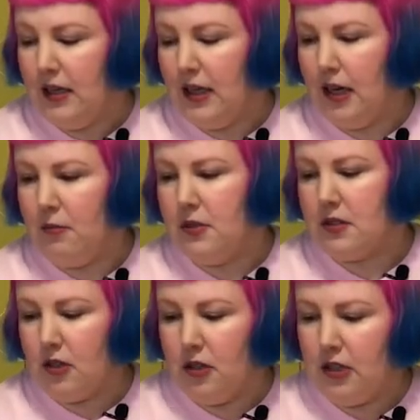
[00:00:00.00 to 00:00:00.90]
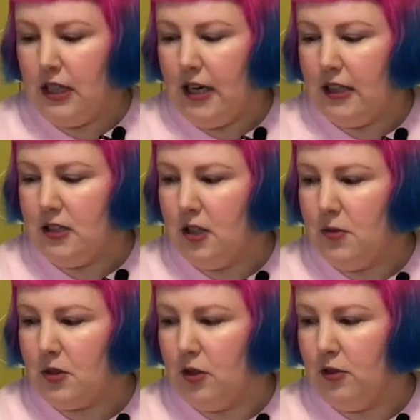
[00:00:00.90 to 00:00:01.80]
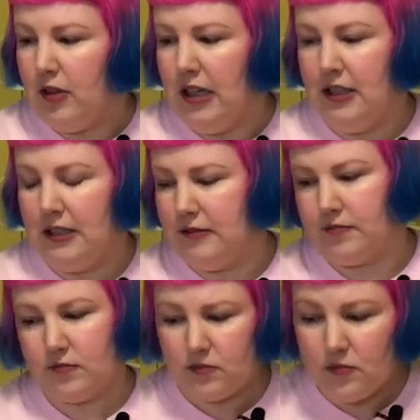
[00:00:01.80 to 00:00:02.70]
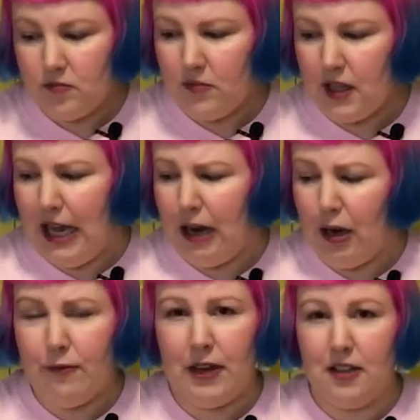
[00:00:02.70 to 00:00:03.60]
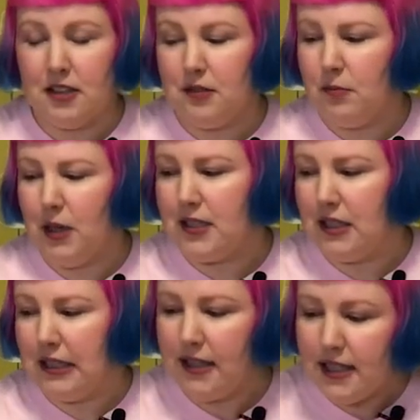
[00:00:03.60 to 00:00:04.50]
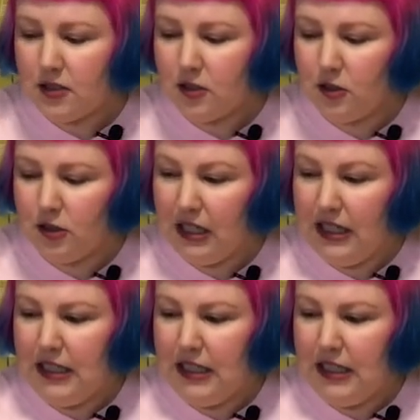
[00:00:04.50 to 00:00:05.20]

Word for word: Um, so yeah, in terms of how I found puzzling these two.